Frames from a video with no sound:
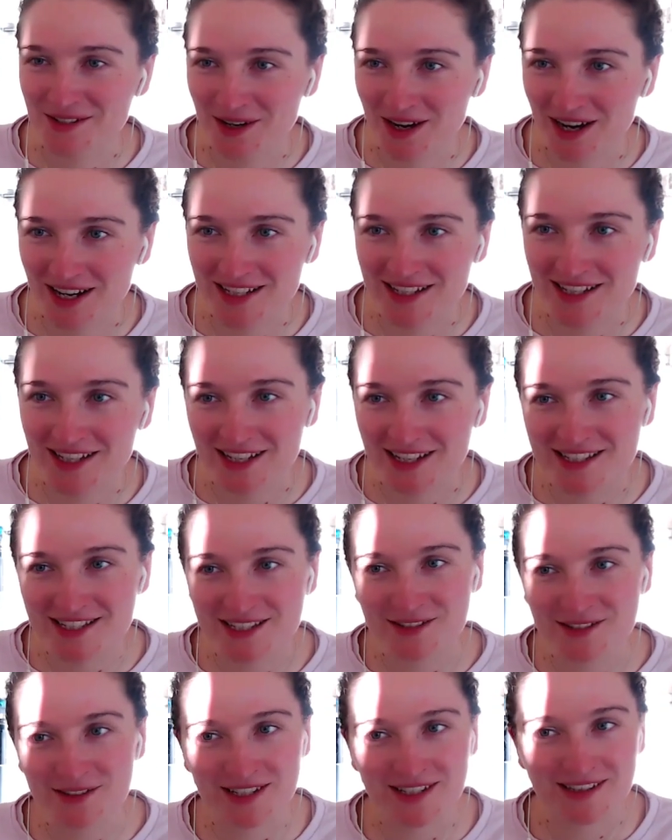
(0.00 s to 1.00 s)
So
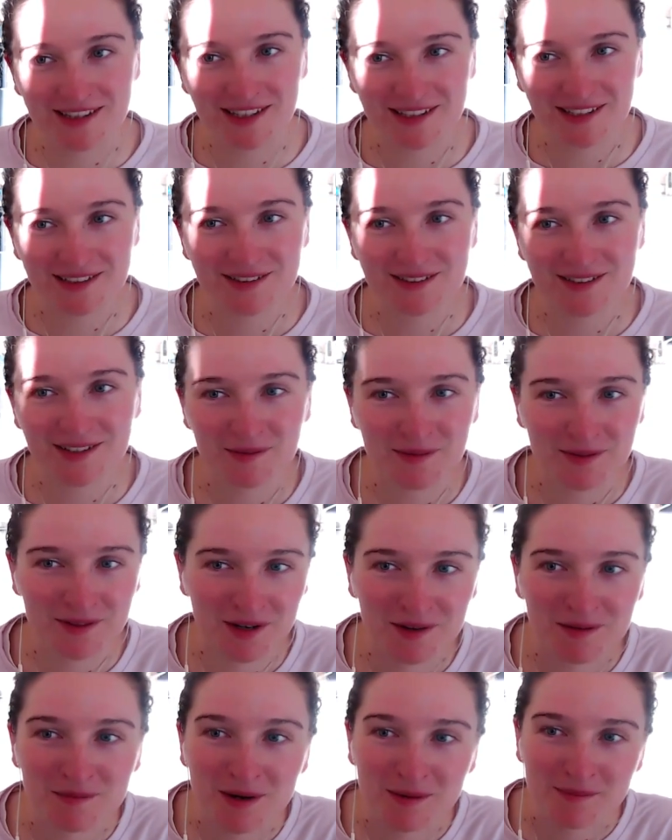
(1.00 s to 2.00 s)
I still think that
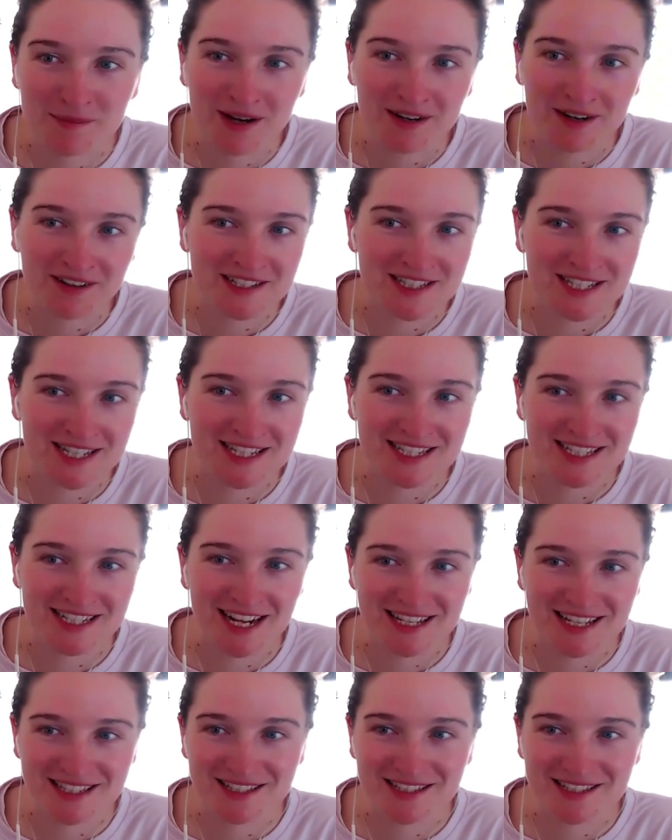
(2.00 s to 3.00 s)
my background's in
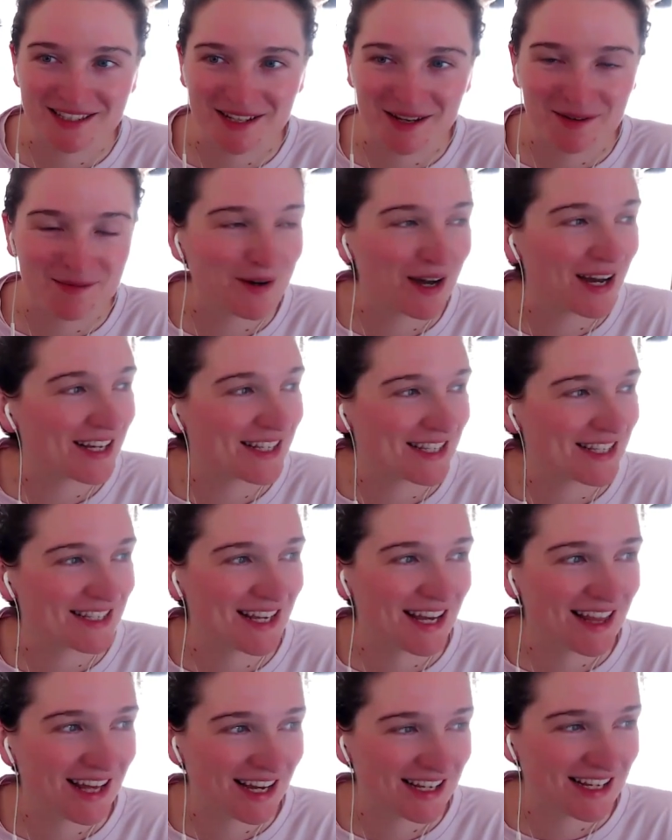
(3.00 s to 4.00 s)
senescence, so I'm biased to
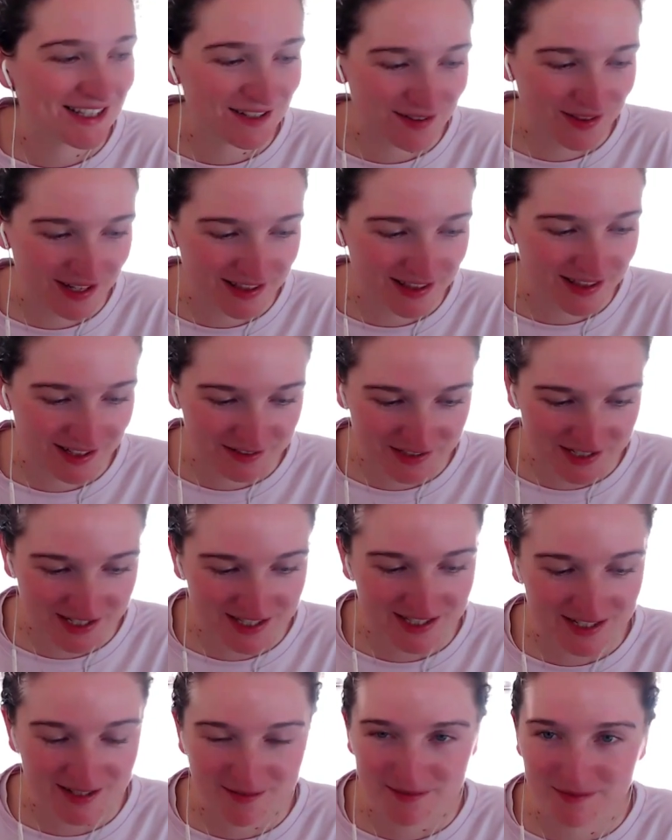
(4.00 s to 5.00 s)
say that I still think there
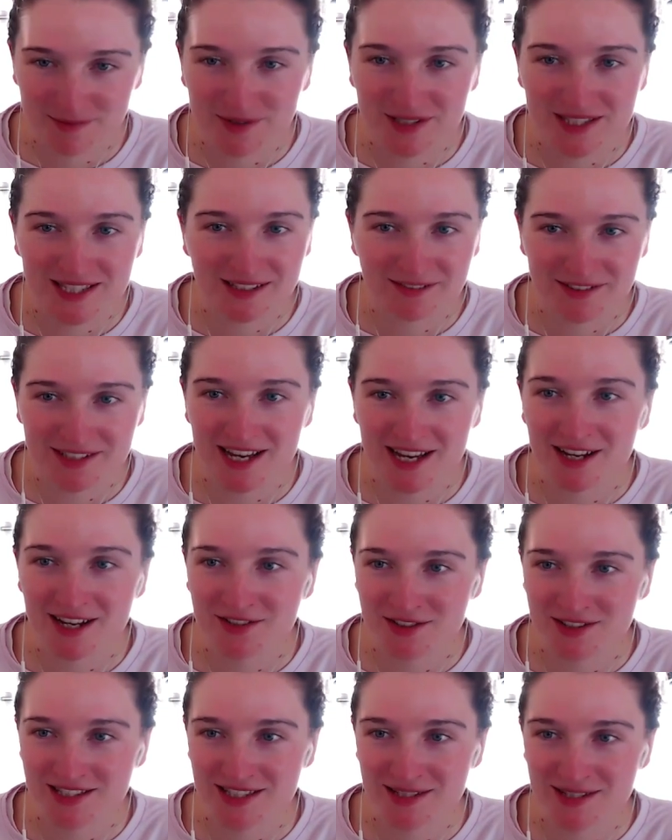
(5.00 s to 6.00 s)
is we'll see a
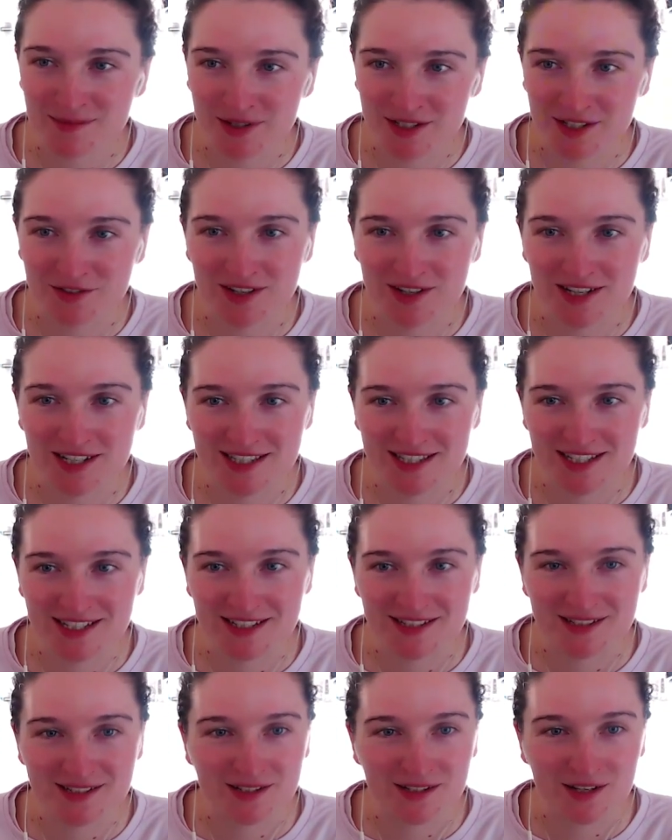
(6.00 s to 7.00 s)
resurgence and more interest
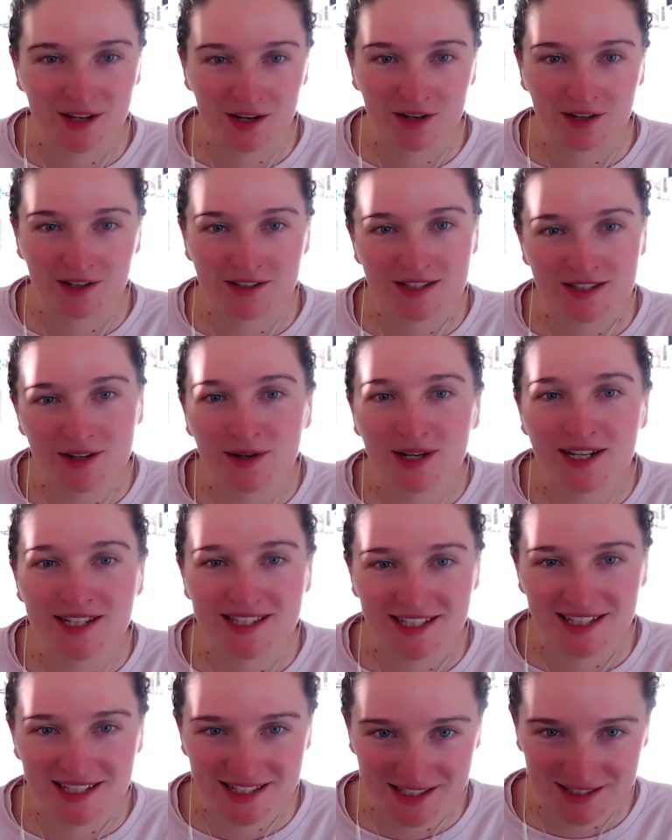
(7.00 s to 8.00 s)
in
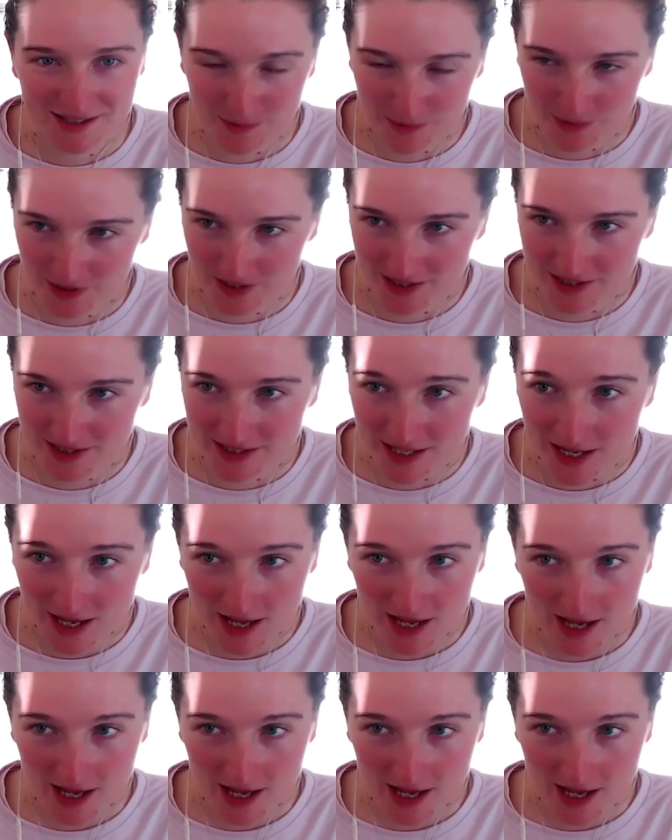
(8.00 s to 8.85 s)
senolytics at some point.